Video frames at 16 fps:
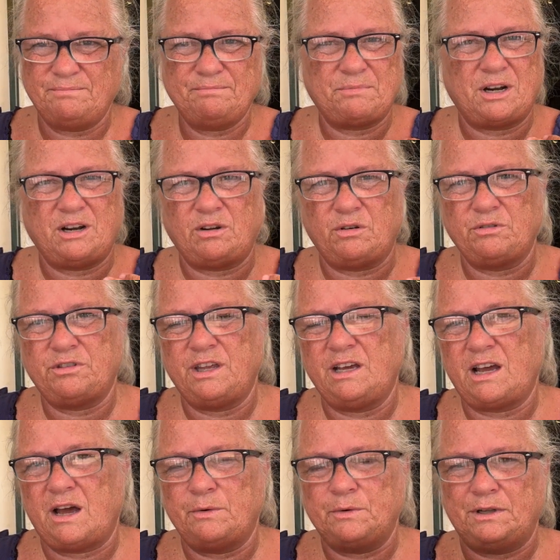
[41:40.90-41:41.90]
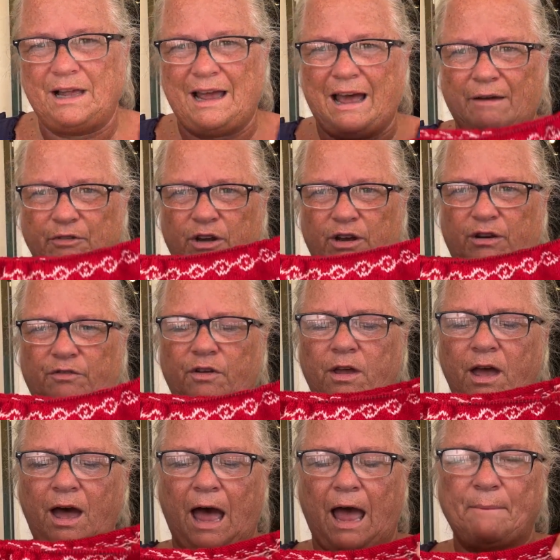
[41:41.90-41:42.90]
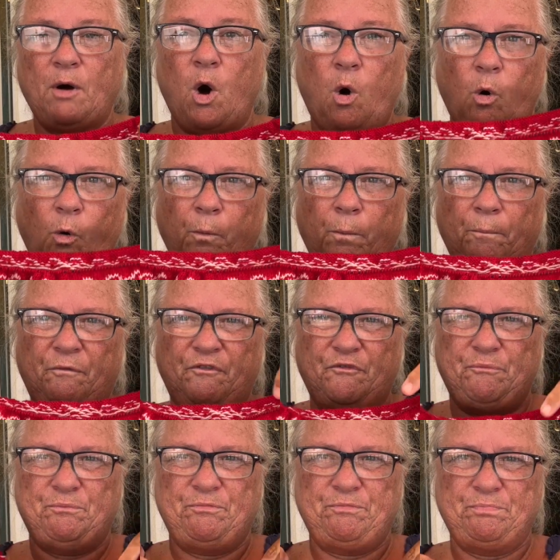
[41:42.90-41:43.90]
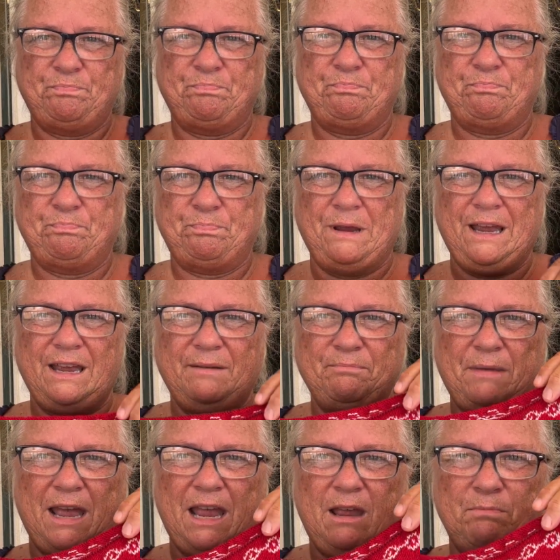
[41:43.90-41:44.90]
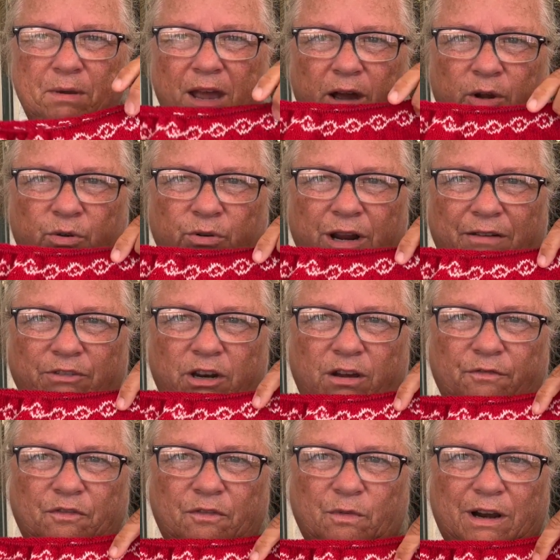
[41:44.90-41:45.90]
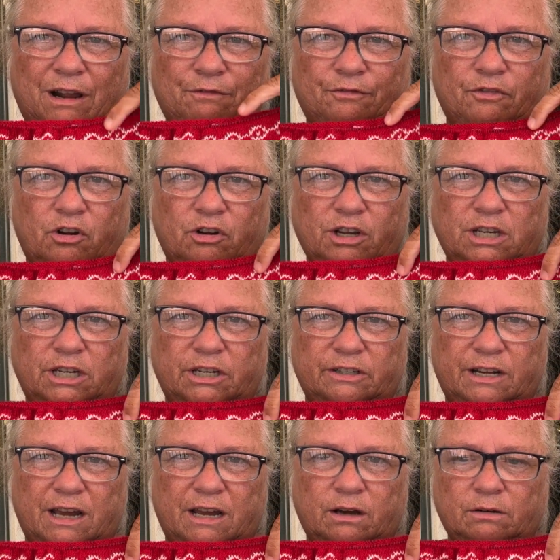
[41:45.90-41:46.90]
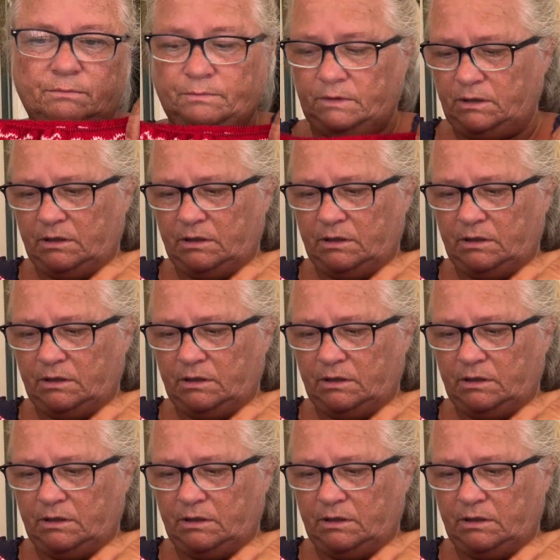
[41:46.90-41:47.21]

but I don't think I will have enough. I'm hoping maybe I could have enough when I frog here now.